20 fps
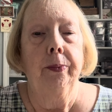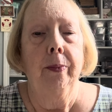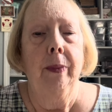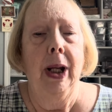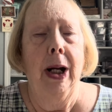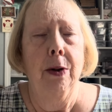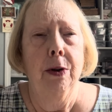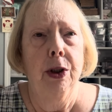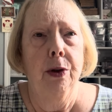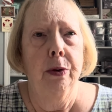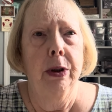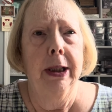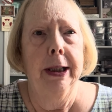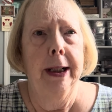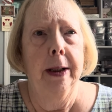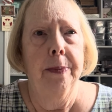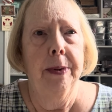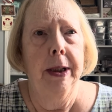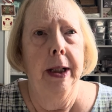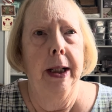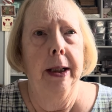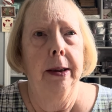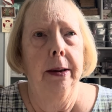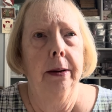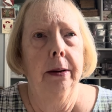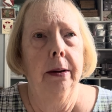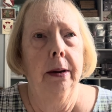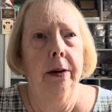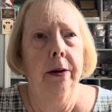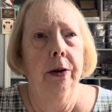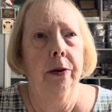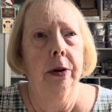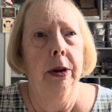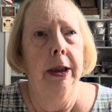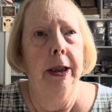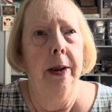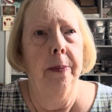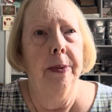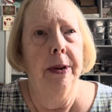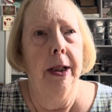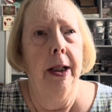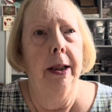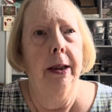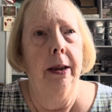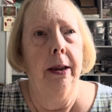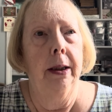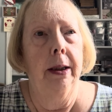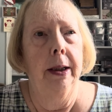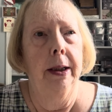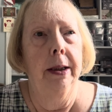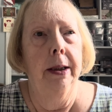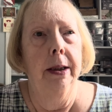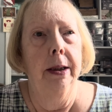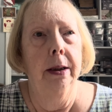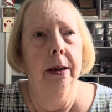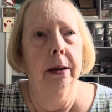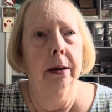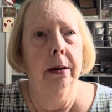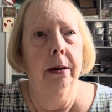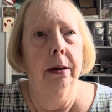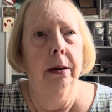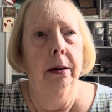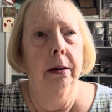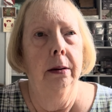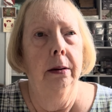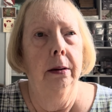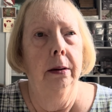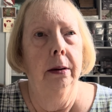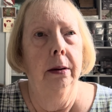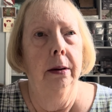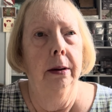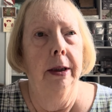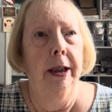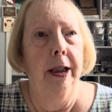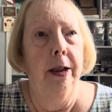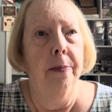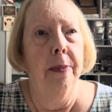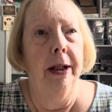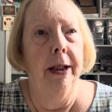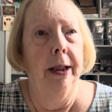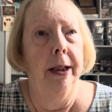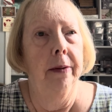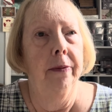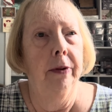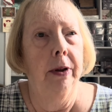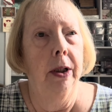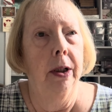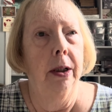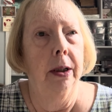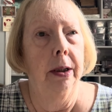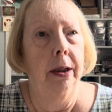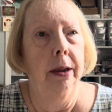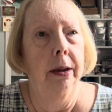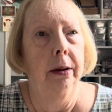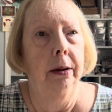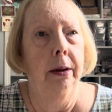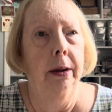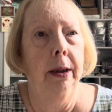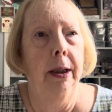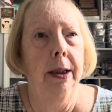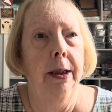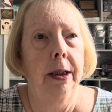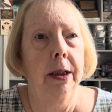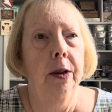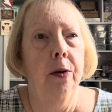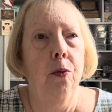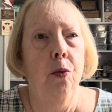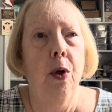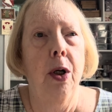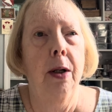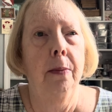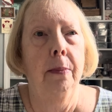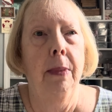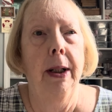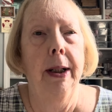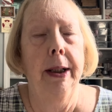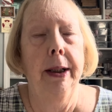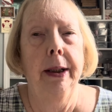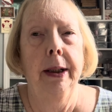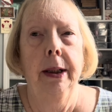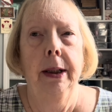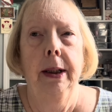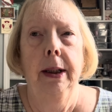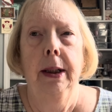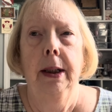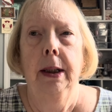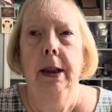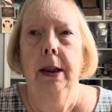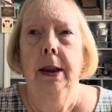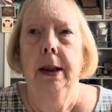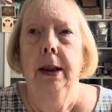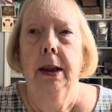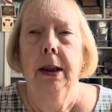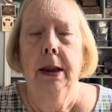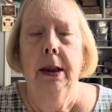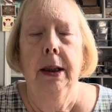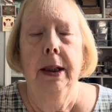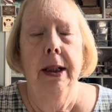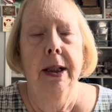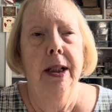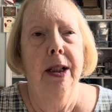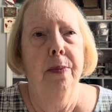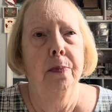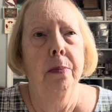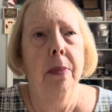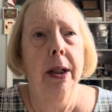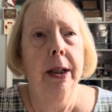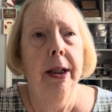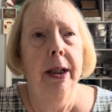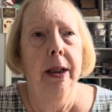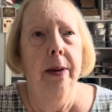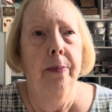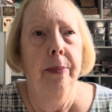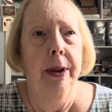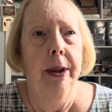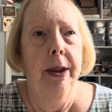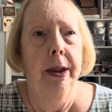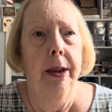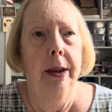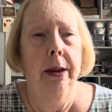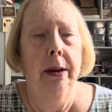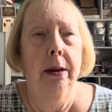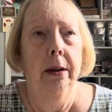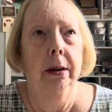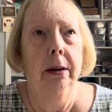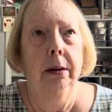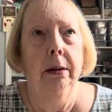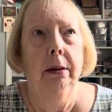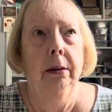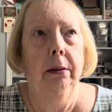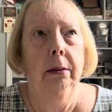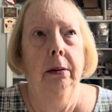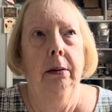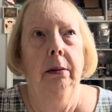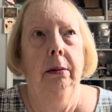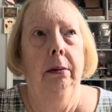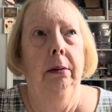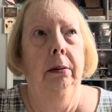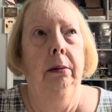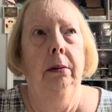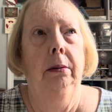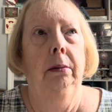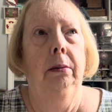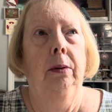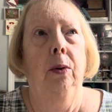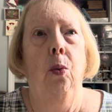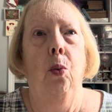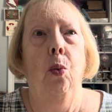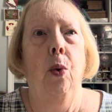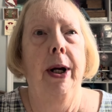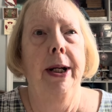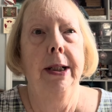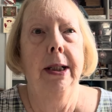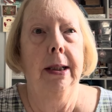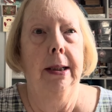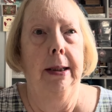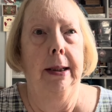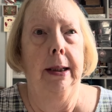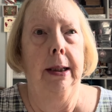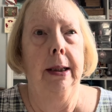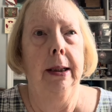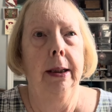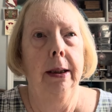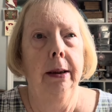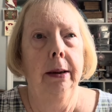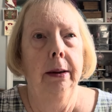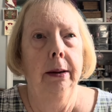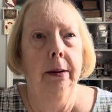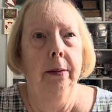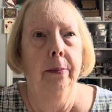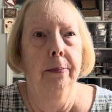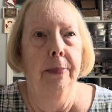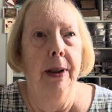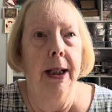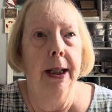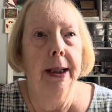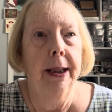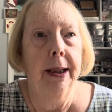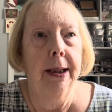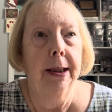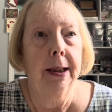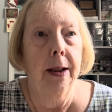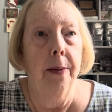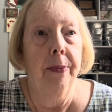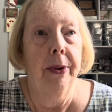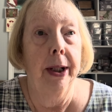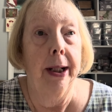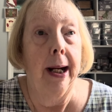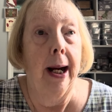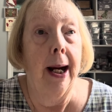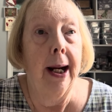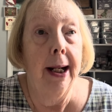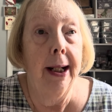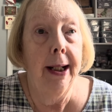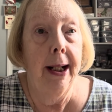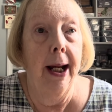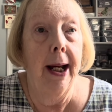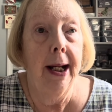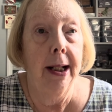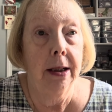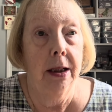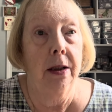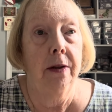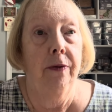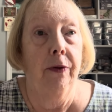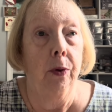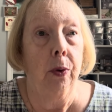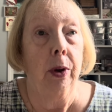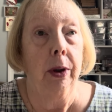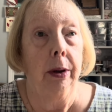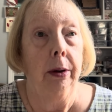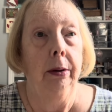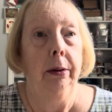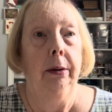I was really upset. I was really upset that they didn't take my gift card. And I didn't want my kids' money being wasted buying something I asked for.